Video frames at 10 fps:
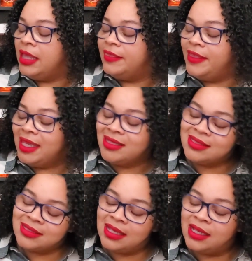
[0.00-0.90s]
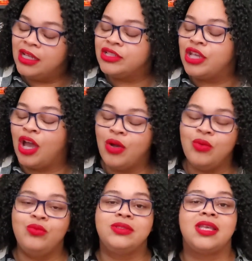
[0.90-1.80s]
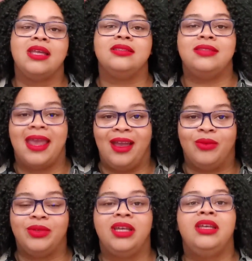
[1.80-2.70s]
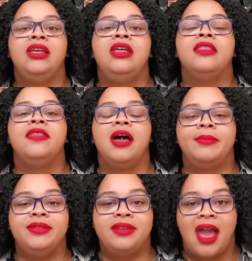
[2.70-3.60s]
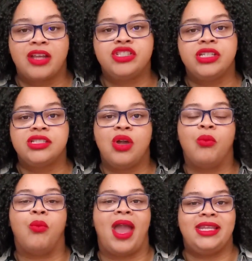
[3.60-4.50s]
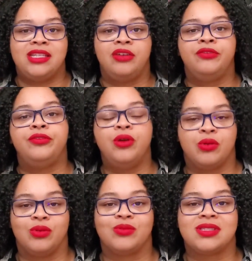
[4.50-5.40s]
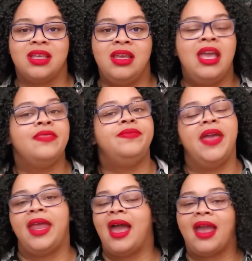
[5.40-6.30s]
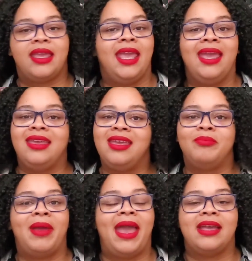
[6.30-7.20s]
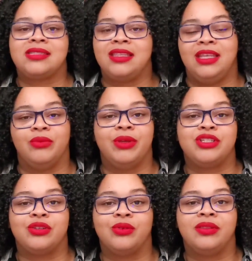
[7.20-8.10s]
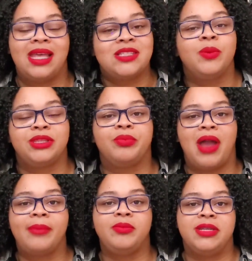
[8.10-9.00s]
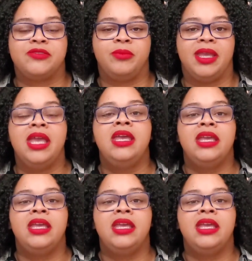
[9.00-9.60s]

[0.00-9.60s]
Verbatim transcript: This tones down the obnoxious white florals that I can't get past in the original. That's what the problem is for me.